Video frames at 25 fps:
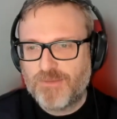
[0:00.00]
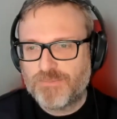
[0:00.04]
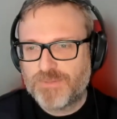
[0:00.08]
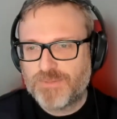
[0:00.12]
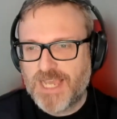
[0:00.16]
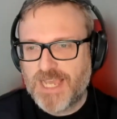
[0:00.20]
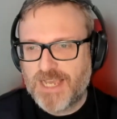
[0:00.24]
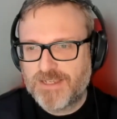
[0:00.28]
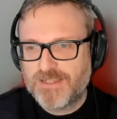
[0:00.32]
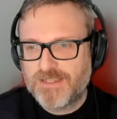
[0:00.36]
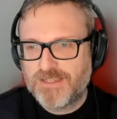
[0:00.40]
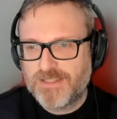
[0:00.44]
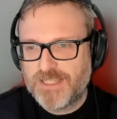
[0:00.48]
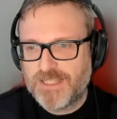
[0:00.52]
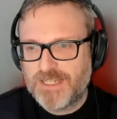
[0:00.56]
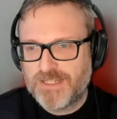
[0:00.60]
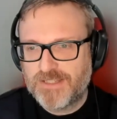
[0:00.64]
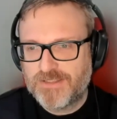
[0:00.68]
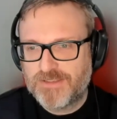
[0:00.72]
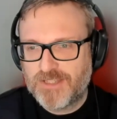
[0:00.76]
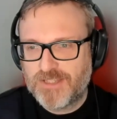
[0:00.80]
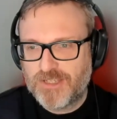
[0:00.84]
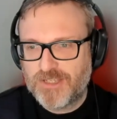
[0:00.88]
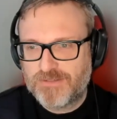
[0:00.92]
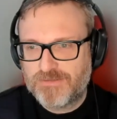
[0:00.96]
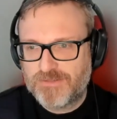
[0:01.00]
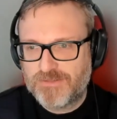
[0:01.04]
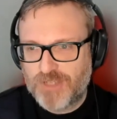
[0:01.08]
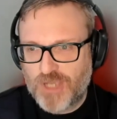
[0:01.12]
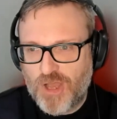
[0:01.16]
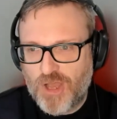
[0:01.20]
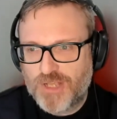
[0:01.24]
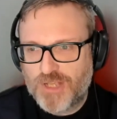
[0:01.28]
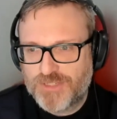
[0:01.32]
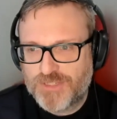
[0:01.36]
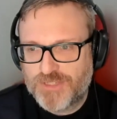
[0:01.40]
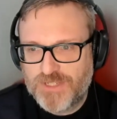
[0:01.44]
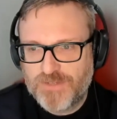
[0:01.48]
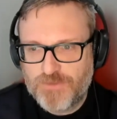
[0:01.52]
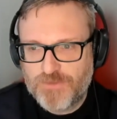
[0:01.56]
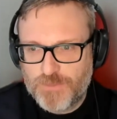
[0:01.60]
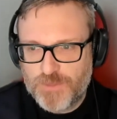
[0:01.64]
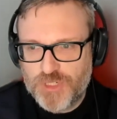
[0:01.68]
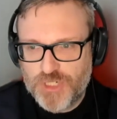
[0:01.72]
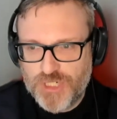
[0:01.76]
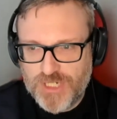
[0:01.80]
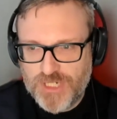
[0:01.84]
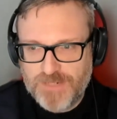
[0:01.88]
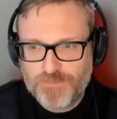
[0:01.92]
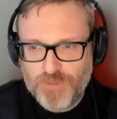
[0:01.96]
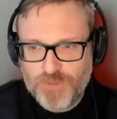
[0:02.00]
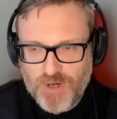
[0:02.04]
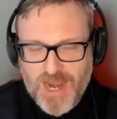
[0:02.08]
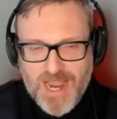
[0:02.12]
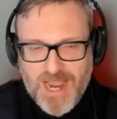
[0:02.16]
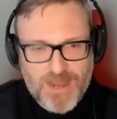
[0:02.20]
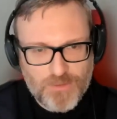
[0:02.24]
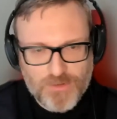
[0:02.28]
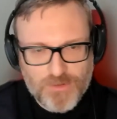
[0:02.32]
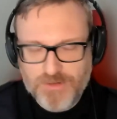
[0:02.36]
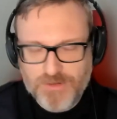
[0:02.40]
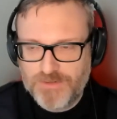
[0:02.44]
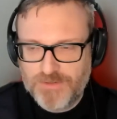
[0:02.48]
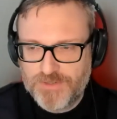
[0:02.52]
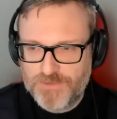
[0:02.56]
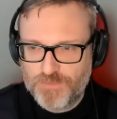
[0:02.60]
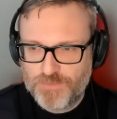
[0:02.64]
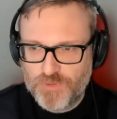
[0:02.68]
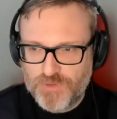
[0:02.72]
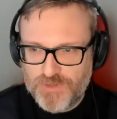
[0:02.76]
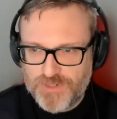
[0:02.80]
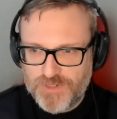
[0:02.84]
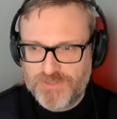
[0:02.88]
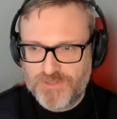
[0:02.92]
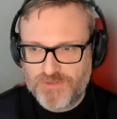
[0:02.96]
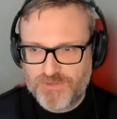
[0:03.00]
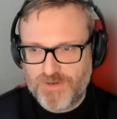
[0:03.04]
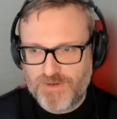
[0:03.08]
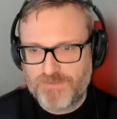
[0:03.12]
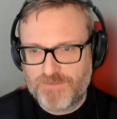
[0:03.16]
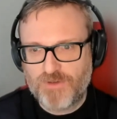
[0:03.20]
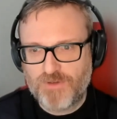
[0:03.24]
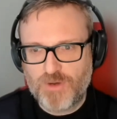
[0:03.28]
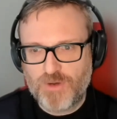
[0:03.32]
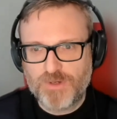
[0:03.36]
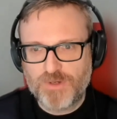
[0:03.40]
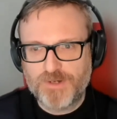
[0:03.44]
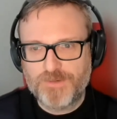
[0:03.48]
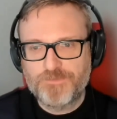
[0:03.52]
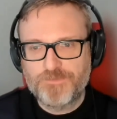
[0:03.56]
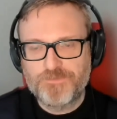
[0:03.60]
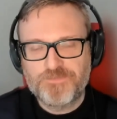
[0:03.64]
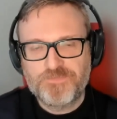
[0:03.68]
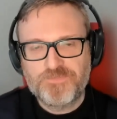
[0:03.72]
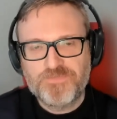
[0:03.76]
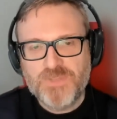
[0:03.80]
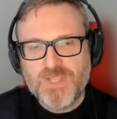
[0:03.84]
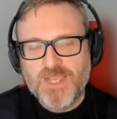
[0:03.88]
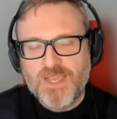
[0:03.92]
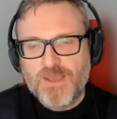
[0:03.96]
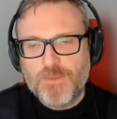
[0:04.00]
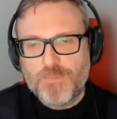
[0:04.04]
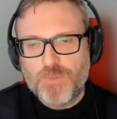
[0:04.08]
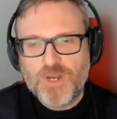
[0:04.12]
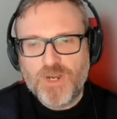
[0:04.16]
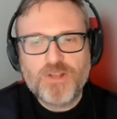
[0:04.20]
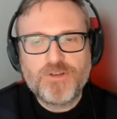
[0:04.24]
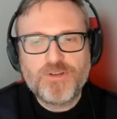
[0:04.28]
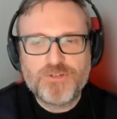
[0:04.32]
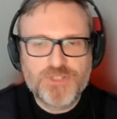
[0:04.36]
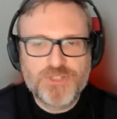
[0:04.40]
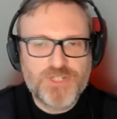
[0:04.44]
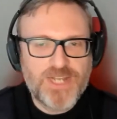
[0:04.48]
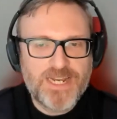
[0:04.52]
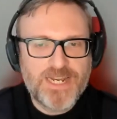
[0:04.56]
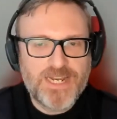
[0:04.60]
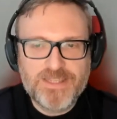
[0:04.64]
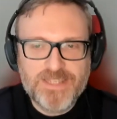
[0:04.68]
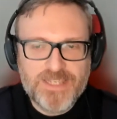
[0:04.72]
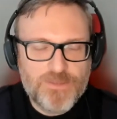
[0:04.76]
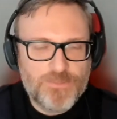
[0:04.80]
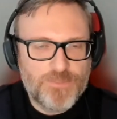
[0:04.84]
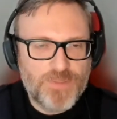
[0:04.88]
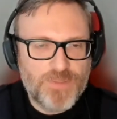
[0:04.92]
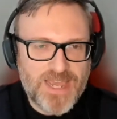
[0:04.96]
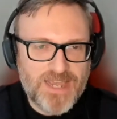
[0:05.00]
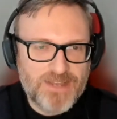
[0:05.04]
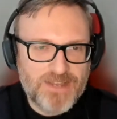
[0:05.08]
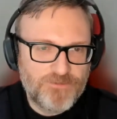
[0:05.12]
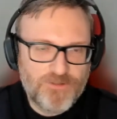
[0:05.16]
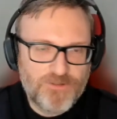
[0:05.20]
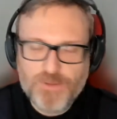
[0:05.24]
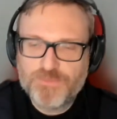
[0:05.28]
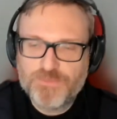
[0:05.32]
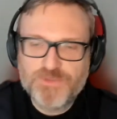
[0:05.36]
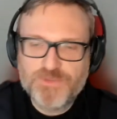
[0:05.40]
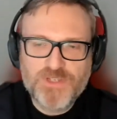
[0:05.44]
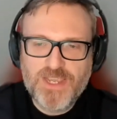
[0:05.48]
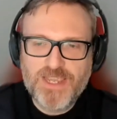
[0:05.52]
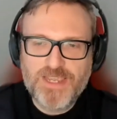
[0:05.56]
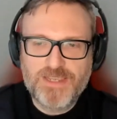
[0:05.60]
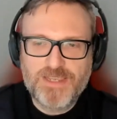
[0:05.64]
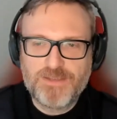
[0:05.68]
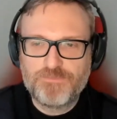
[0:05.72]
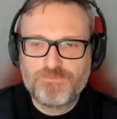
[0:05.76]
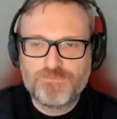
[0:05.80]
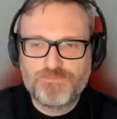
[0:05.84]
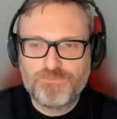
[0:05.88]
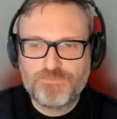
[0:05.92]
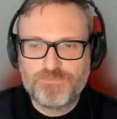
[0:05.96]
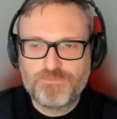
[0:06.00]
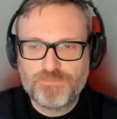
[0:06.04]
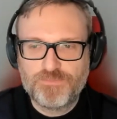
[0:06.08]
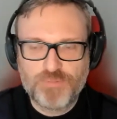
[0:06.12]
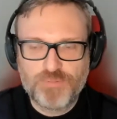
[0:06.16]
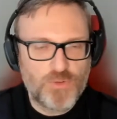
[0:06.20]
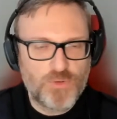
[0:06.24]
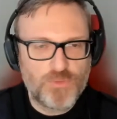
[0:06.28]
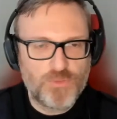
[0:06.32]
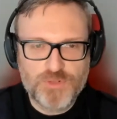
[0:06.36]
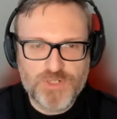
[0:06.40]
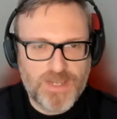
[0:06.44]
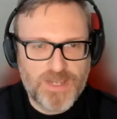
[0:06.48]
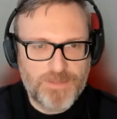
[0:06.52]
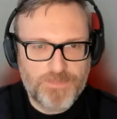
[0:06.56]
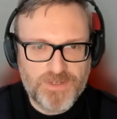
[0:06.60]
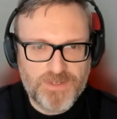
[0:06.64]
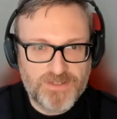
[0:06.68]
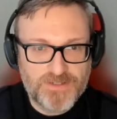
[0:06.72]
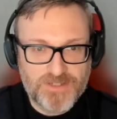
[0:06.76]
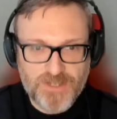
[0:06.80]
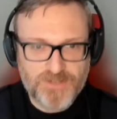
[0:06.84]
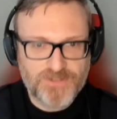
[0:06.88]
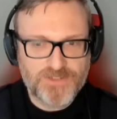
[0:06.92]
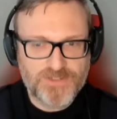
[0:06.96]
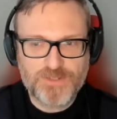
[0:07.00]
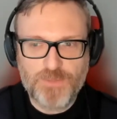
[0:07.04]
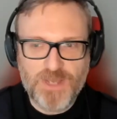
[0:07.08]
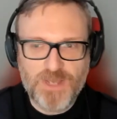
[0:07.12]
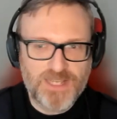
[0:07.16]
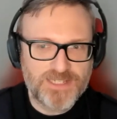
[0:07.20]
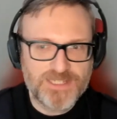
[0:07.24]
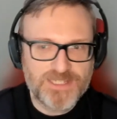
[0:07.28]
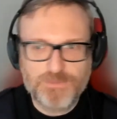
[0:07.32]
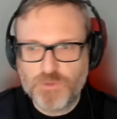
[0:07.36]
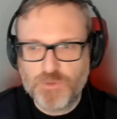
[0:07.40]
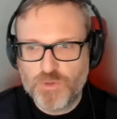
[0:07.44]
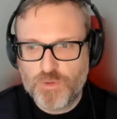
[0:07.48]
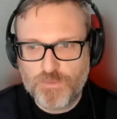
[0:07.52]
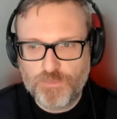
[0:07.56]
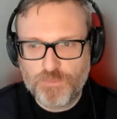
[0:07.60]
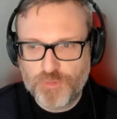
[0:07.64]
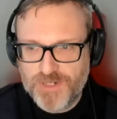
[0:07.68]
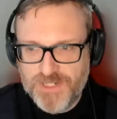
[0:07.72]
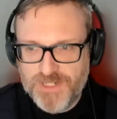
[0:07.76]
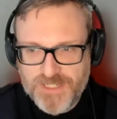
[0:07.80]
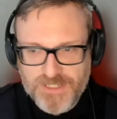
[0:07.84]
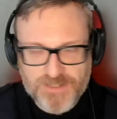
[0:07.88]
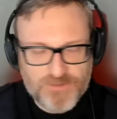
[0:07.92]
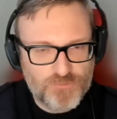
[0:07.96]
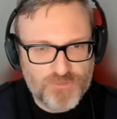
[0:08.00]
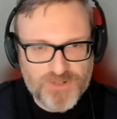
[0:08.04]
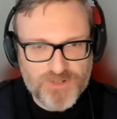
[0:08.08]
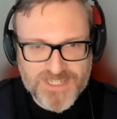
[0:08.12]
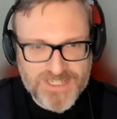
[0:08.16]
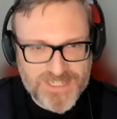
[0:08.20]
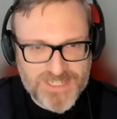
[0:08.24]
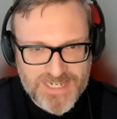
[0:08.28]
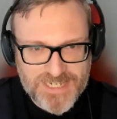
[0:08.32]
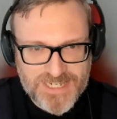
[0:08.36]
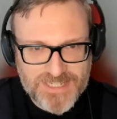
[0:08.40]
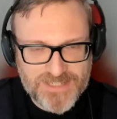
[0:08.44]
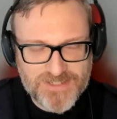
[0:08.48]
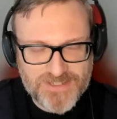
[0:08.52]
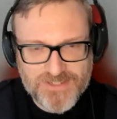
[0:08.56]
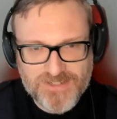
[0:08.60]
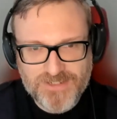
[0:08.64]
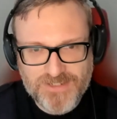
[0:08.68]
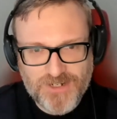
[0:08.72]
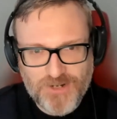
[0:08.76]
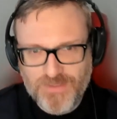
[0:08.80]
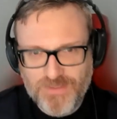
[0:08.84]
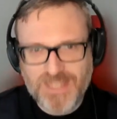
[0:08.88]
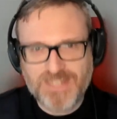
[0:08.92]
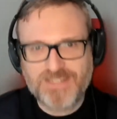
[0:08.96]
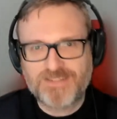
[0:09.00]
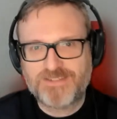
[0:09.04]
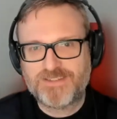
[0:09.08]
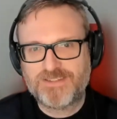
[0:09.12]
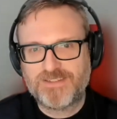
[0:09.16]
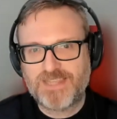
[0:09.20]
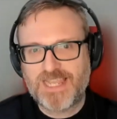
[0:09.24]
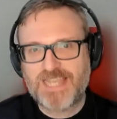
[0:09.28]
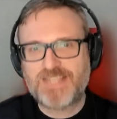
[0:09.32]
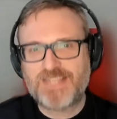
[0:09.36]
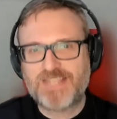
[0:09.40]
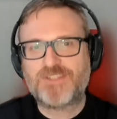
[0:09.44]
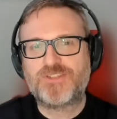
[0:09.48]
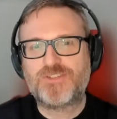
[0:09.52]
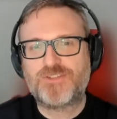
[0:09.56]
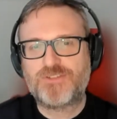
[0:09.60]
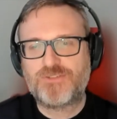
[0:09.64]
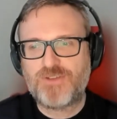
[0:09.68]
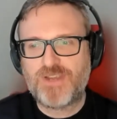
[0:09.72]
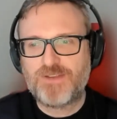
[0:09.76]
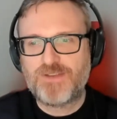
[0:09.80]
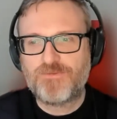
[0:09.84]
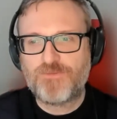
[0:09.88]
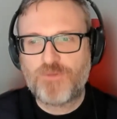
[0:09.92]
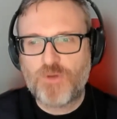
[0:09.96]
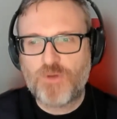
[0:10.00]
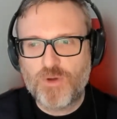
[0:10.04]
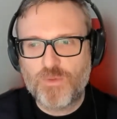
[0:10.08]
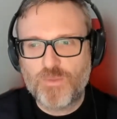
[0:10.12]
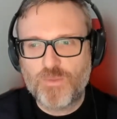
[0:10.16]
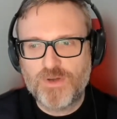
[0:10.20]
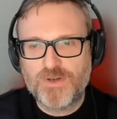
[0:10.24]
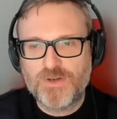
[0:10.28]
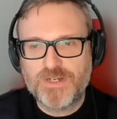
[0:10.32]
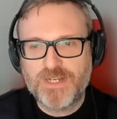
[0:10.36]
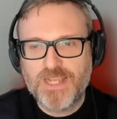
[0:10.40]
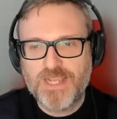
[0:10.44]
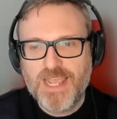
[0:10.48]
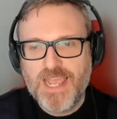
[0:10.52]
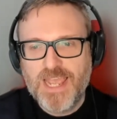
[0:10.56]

Calculating the cost of a machine per hour is pretty straightforward, but understanding the impact from, say, prototyping customizable printed receipts, you know, that's less straightforward.